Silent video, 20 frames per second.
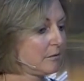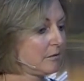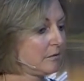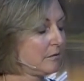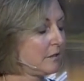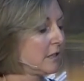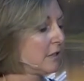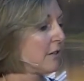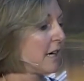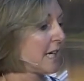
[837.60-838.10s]

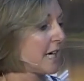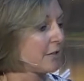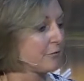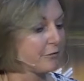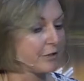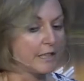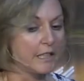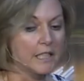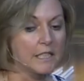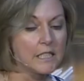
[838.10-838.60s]
you know, I got
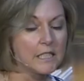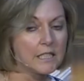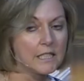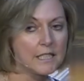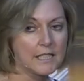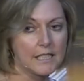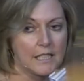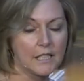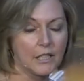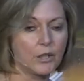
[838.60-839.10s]
free lunches
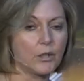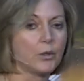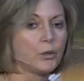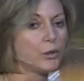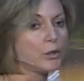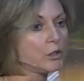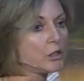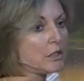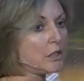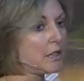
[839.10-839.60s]
at
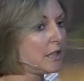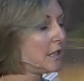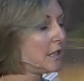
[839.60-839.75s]
school.